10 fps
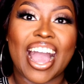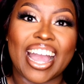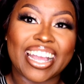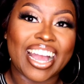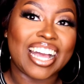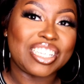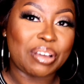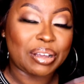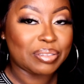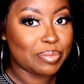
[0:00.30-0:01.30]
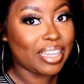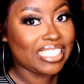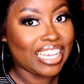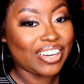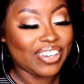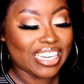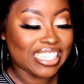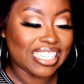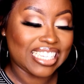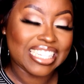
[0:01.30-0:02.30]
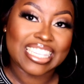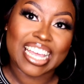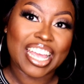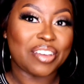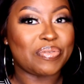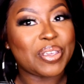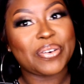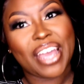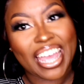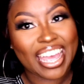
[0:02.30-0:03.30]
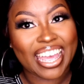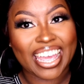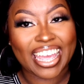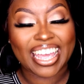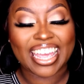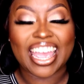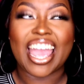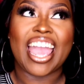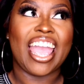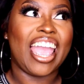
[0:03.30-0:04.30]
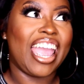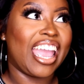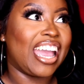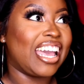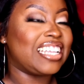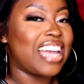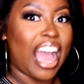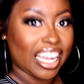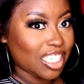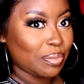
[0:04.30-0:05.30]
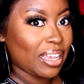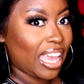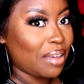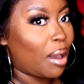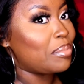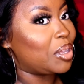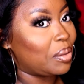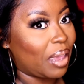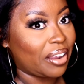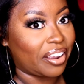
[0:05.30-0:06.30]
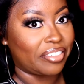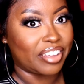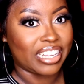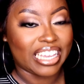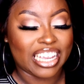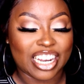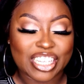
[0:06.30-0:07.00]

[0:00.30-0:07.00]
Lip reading: guys, welcome to my channel. It is DizzySlay MUA, and I just became a Beauty Bakerie affiliate.